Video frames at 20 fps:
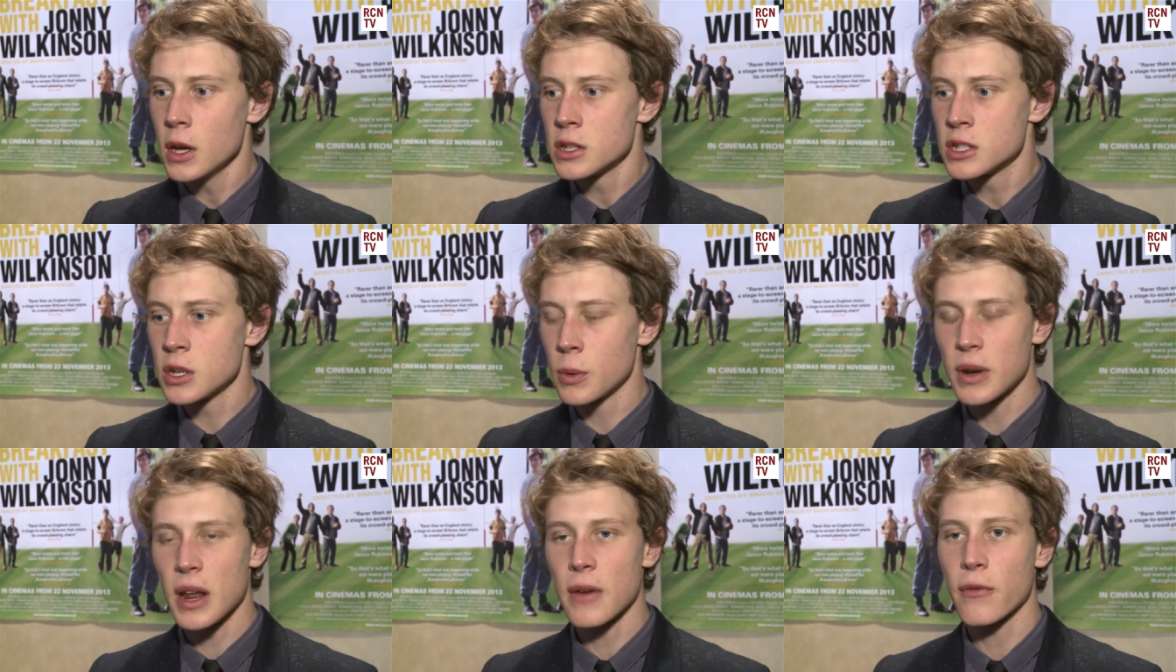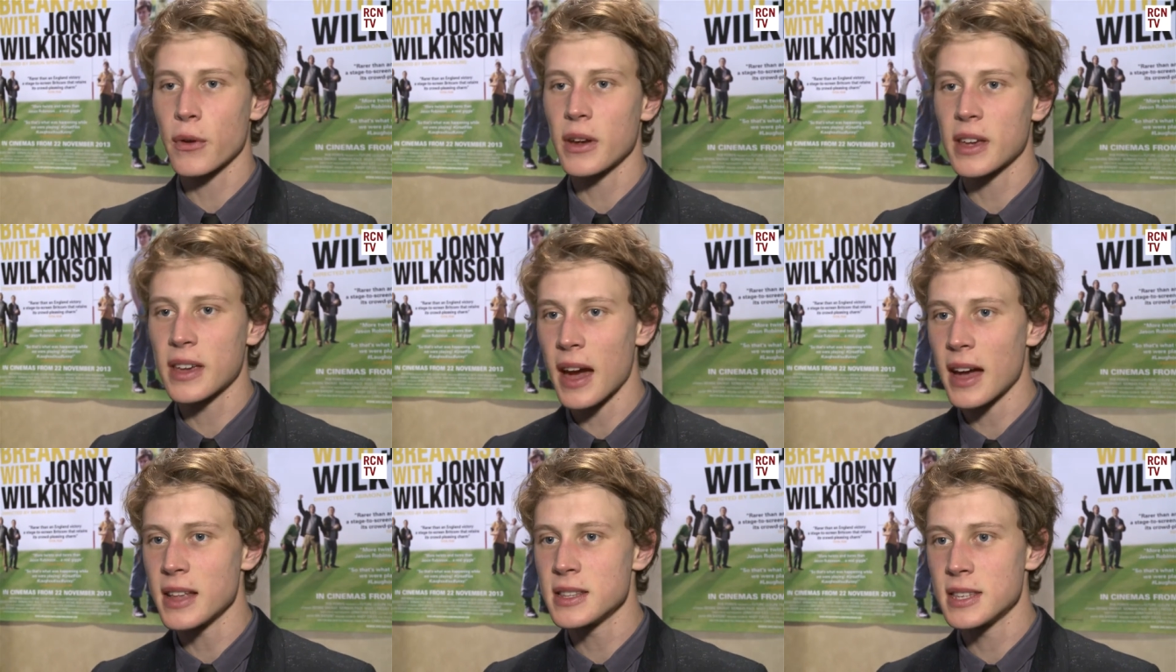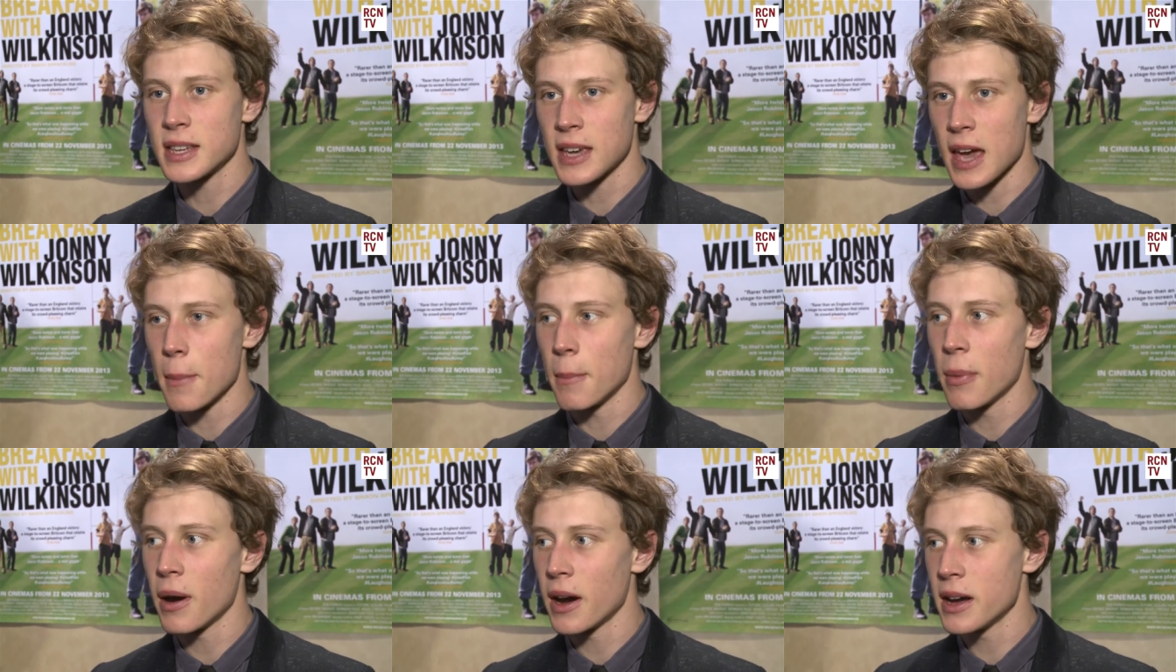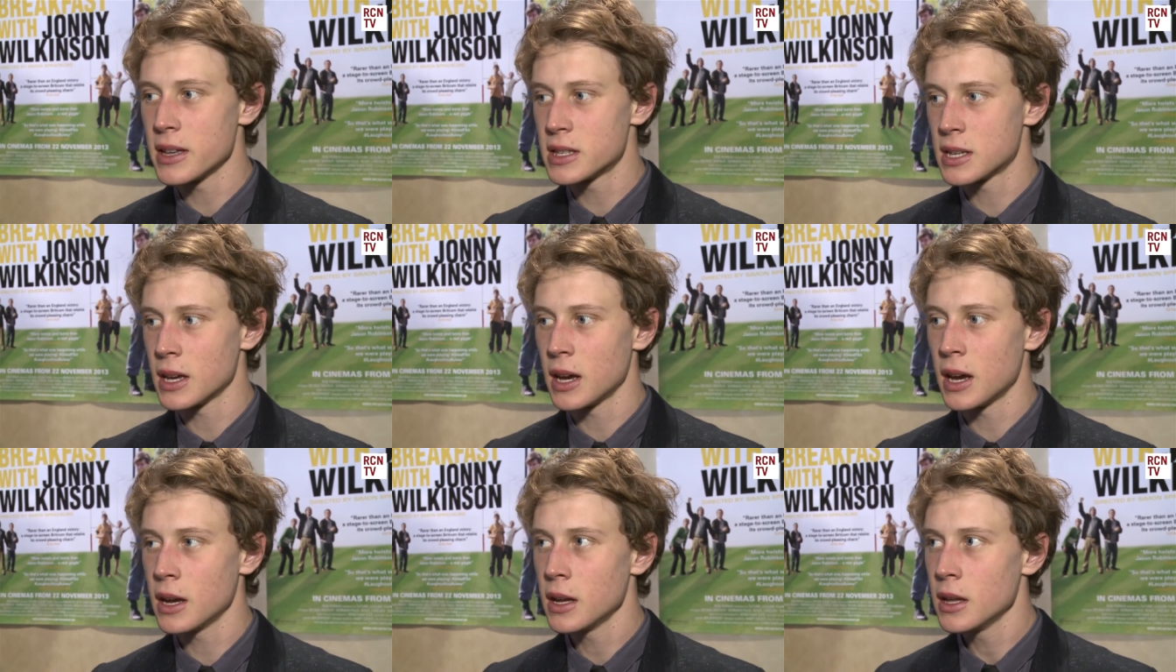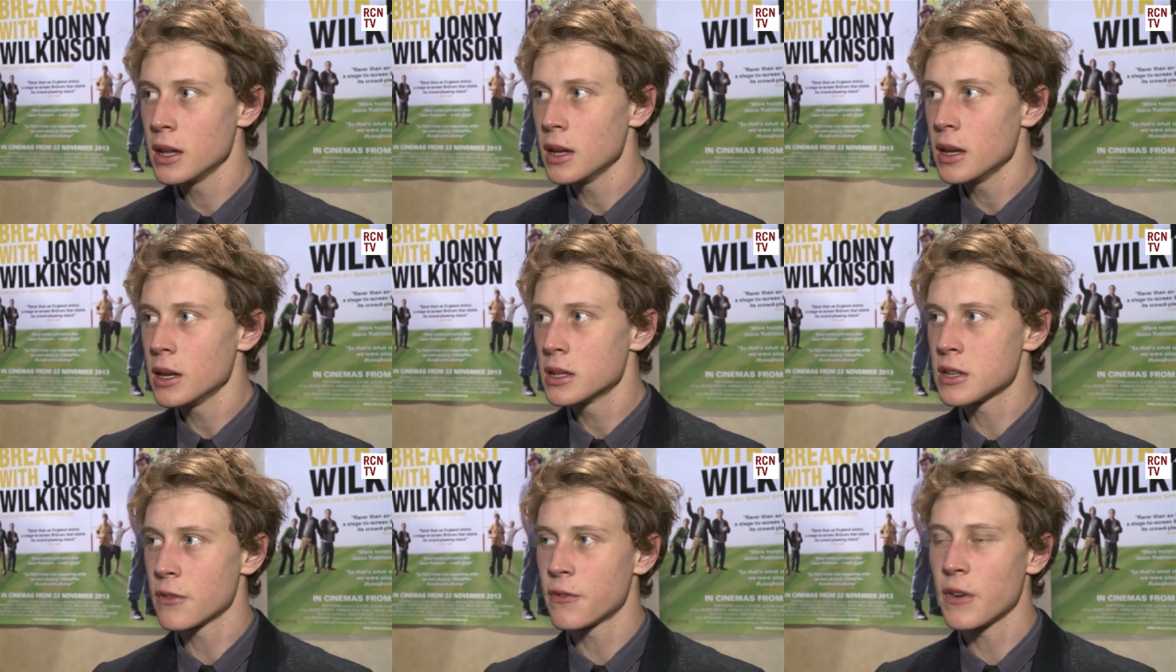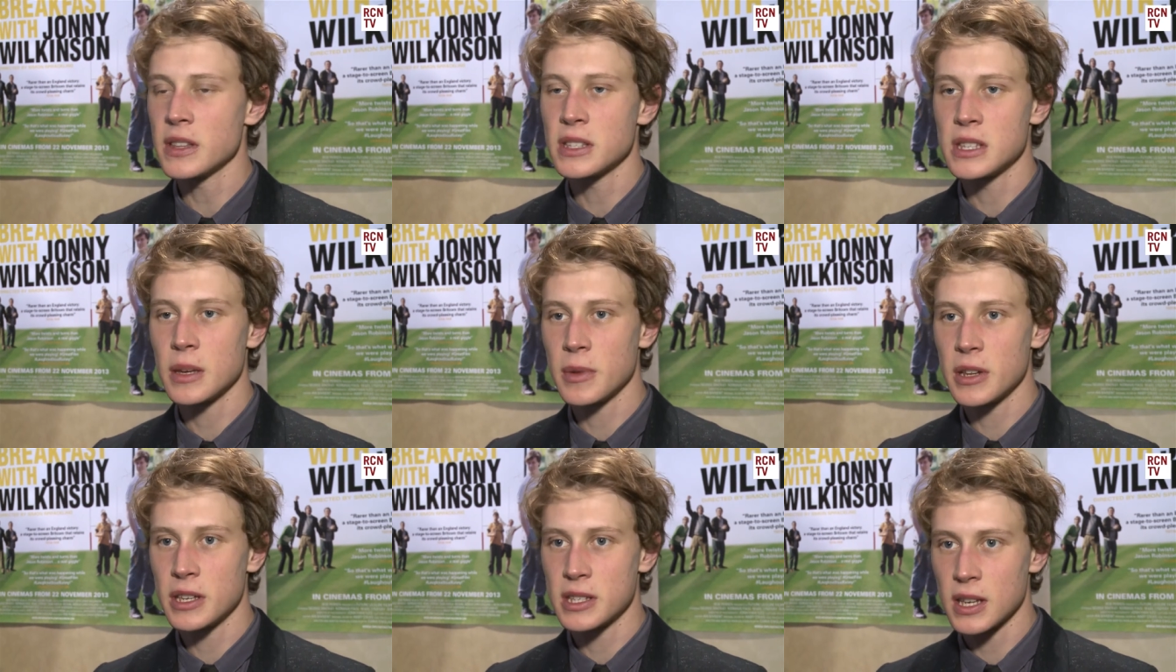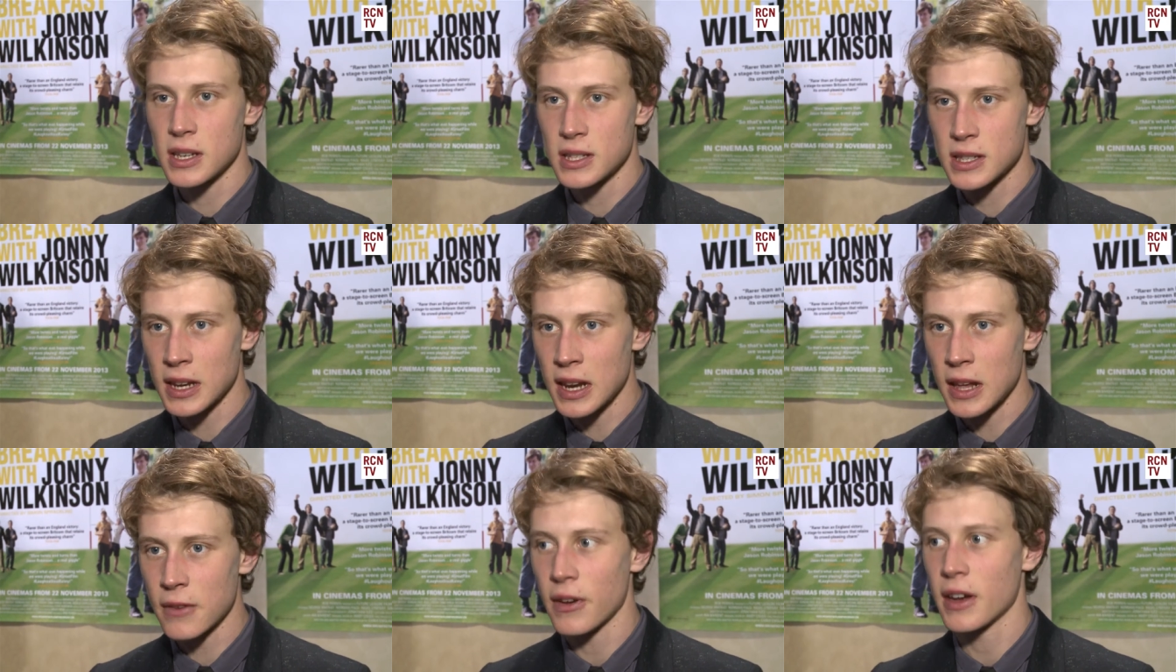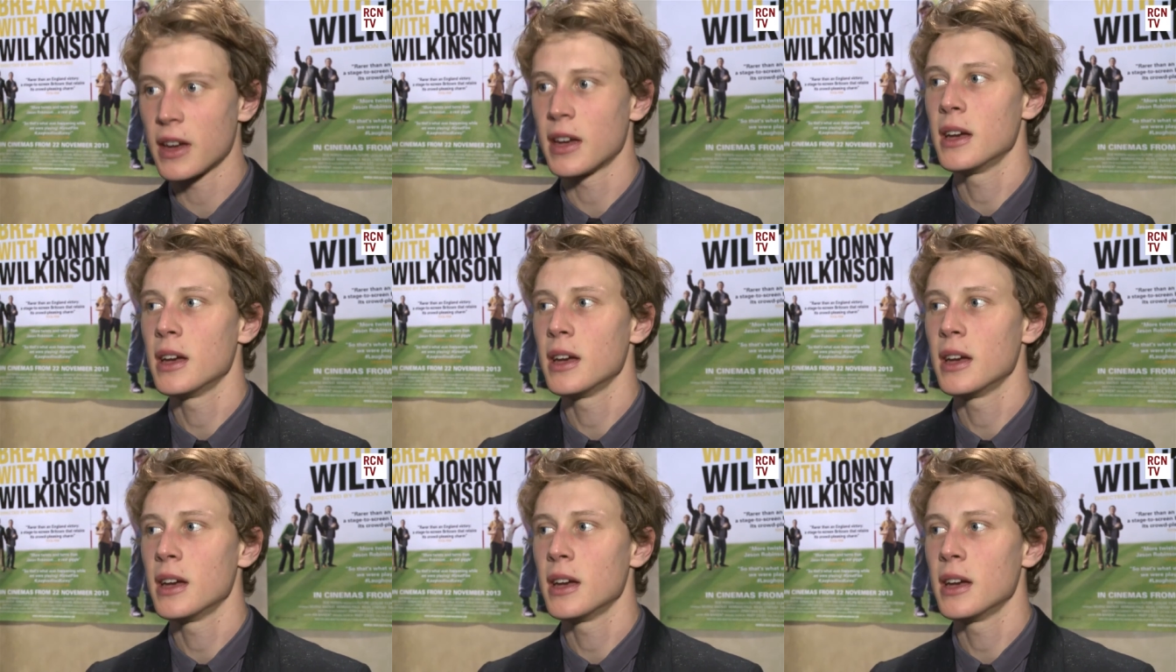do whatever he can to get by to to fund him and his sister living.